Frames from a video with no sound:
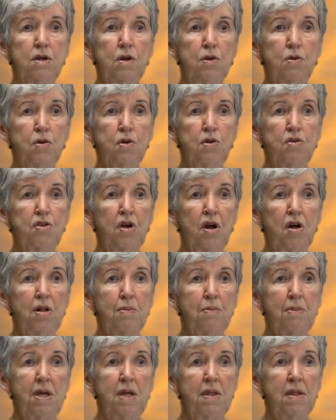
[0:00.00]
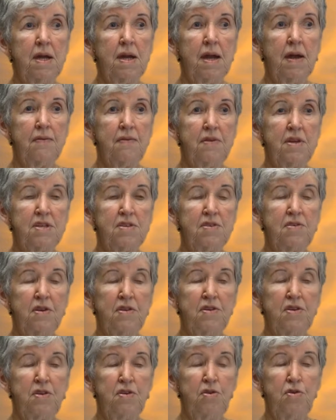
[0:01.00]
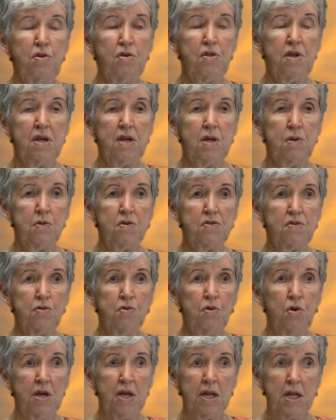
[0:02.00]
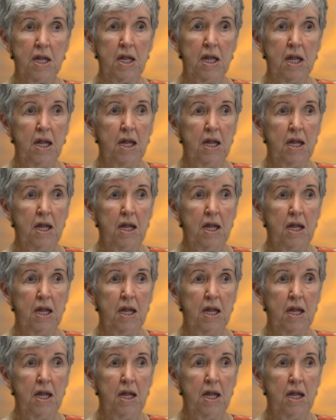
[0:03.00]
the Lord told me that it's you that he was calling.